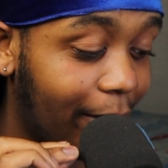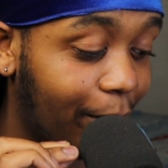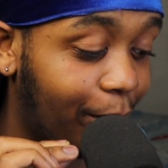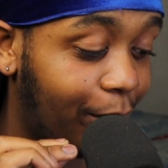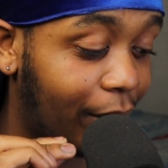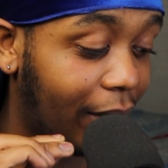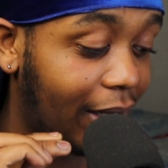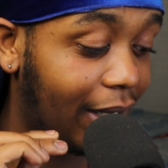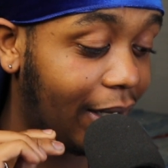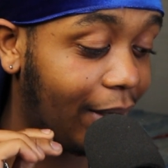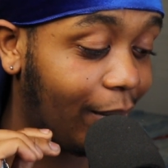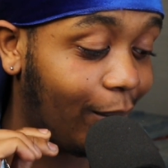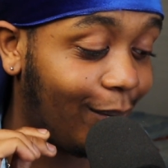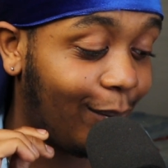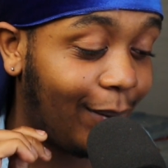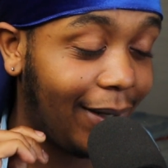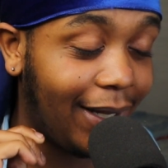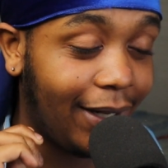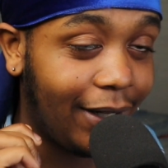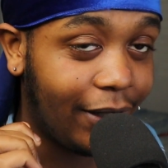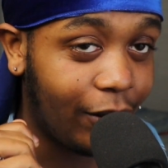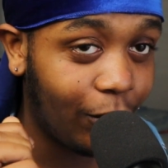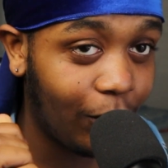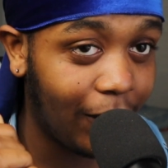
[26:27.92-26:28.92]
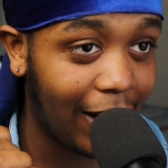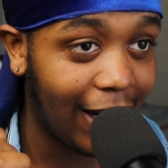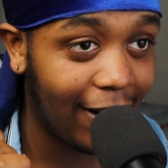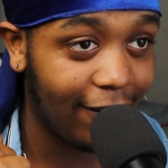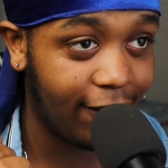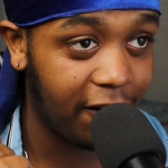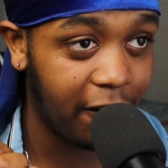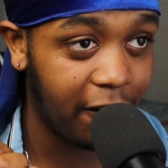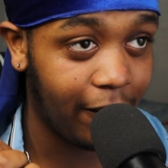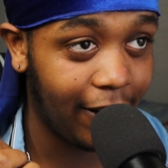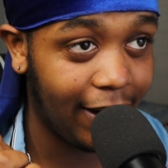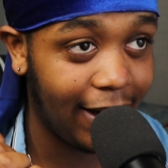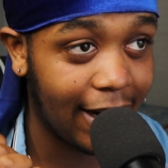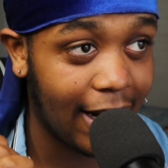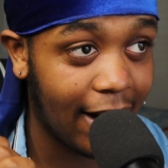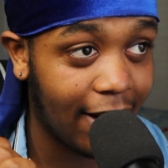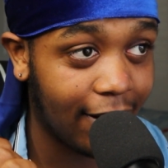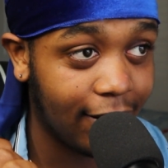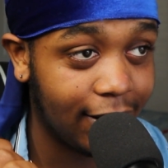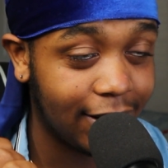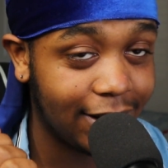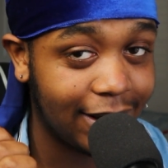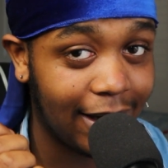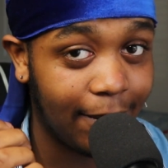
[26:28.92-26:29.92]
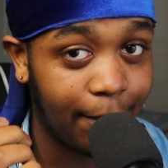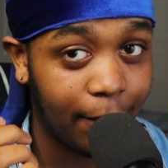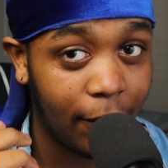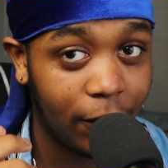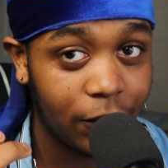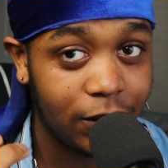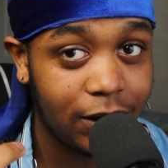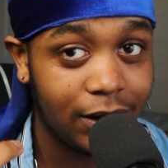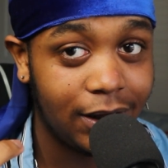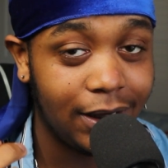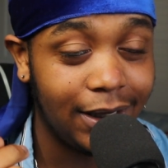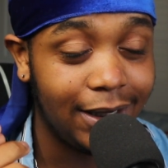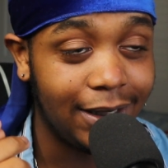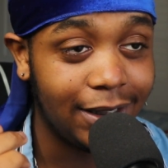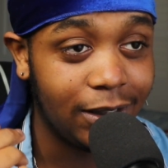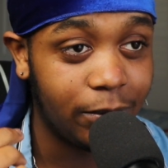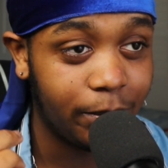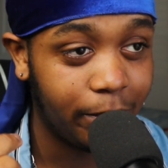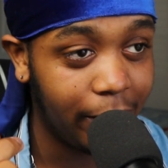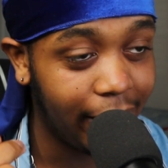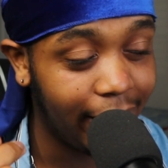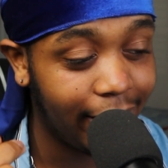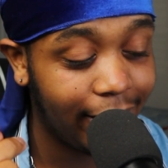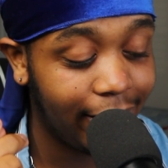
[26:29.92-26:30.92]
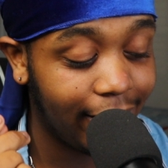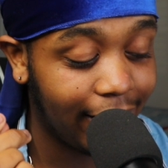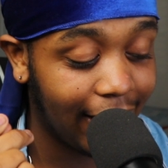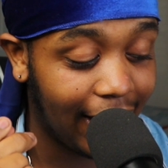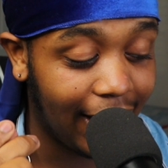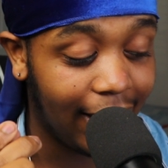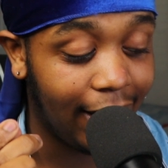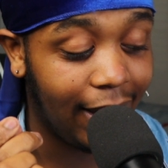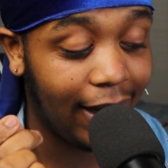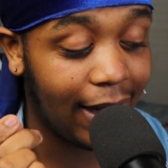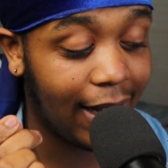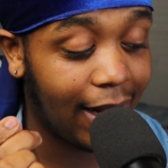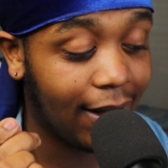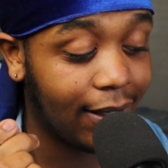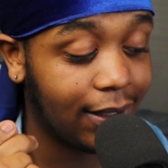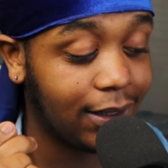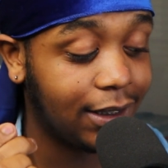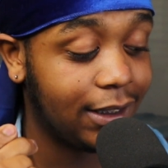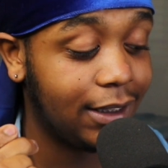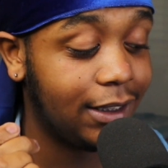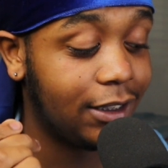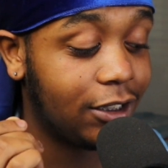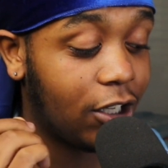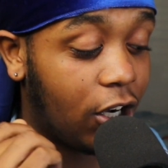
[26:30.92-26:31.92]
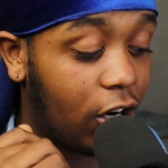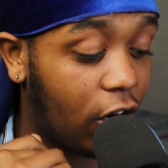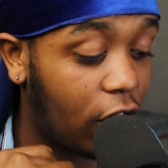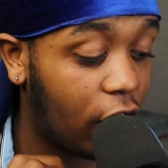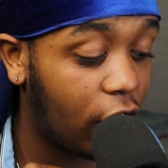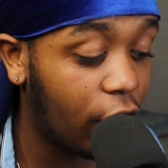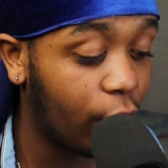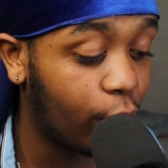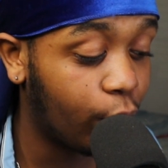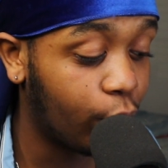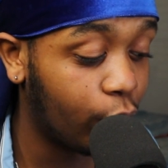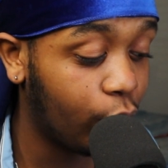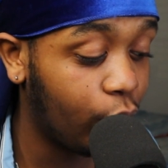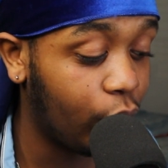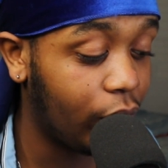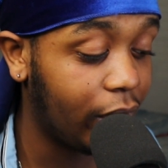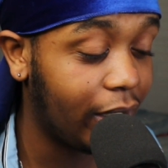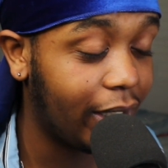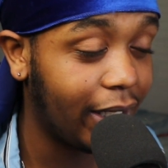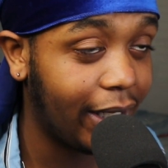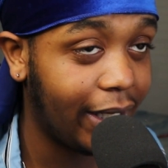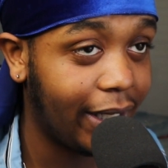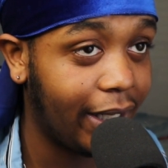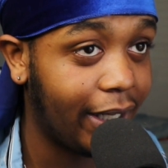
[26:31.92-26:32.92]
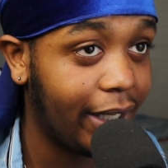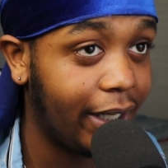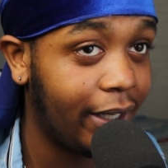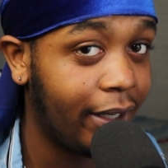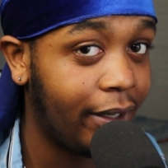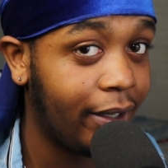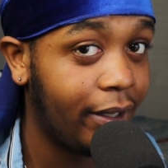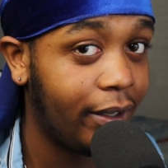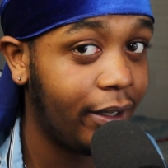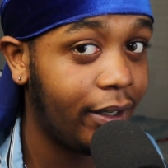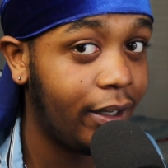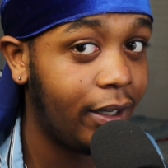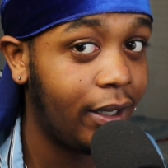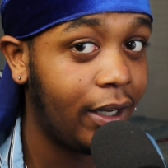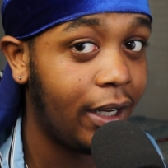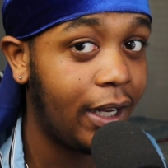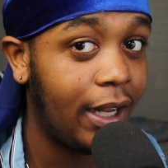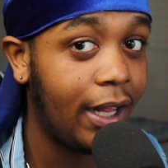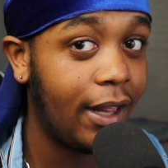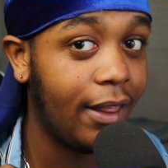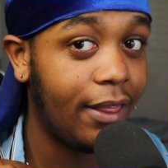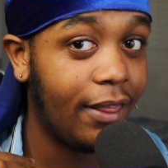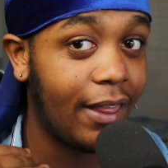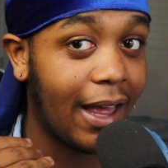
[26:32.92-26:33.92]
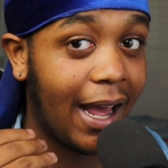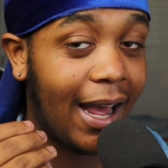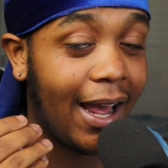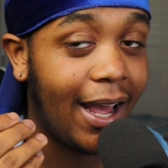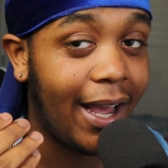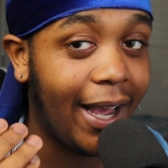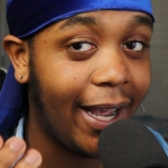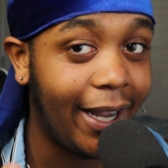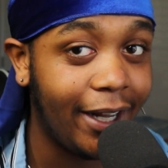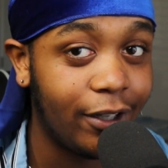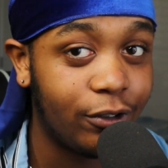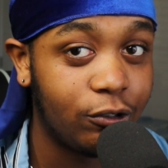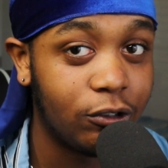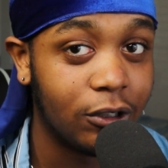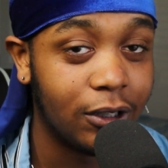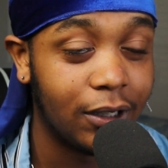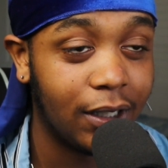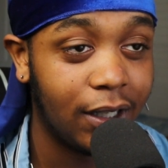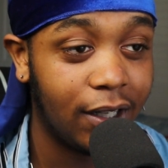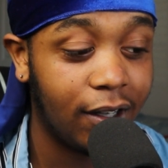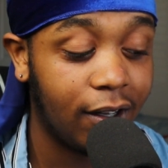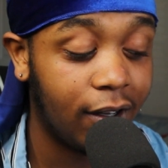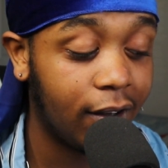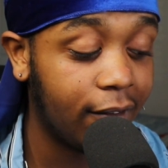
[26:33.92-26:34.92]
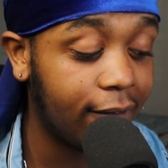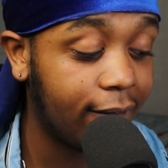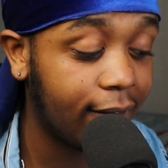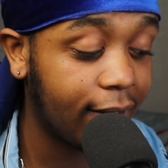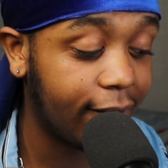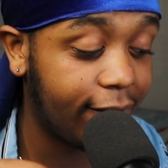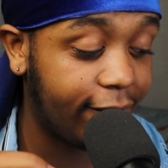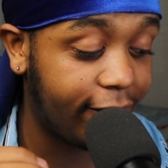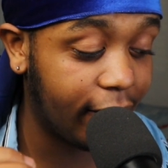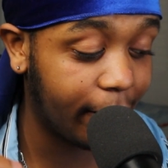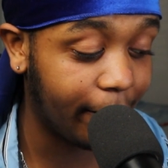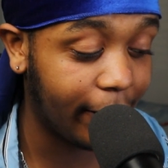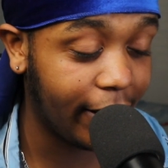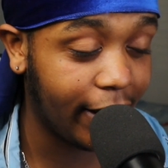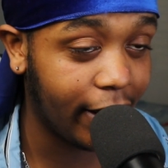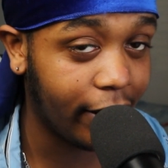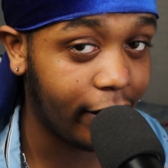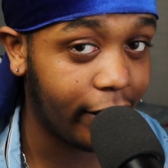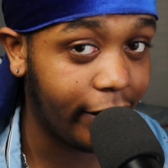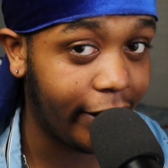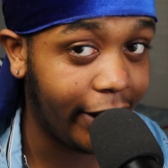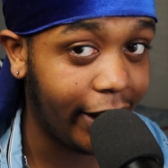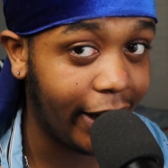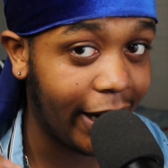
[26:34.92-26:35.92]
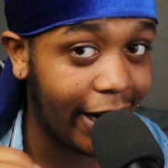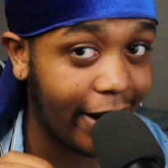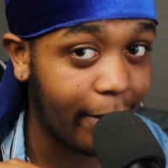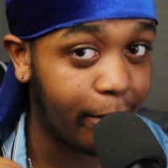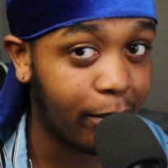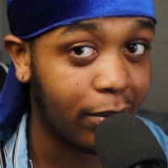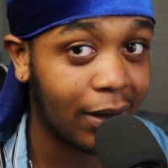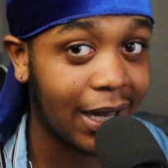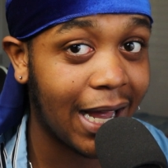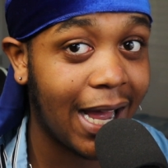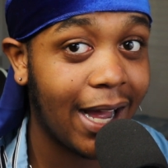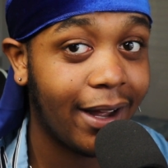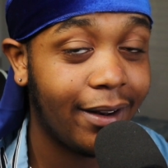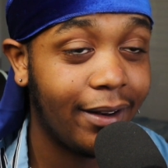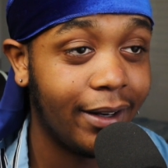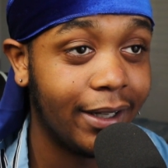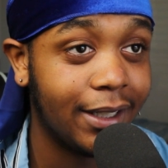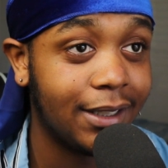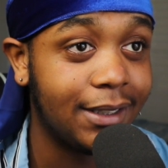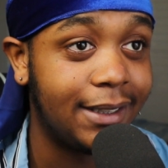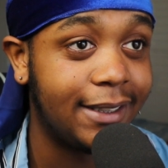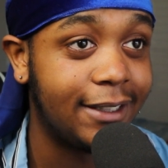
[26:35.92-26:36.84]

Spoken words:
But we do have to acknowledge that most of these bigoted ideologies are rooted in that hatred of femininity and blackness.